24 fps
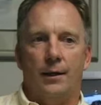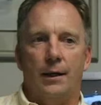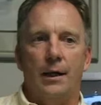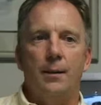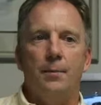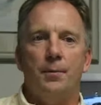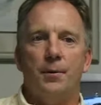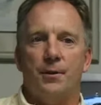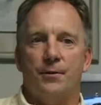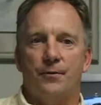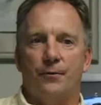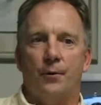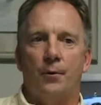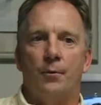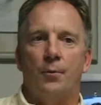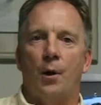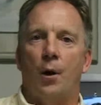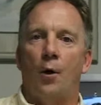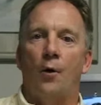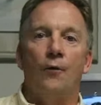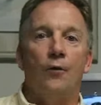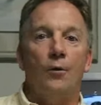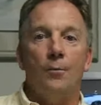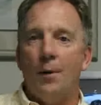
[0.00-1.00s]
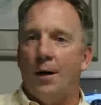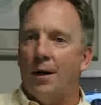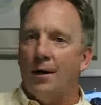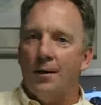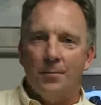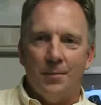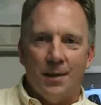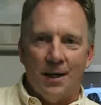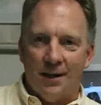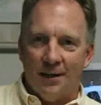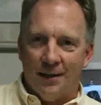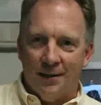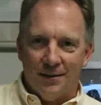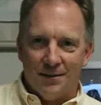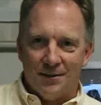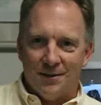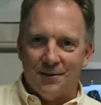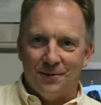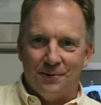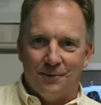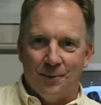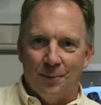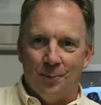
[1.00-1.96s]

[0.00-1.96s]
keep us from overbuying ballots,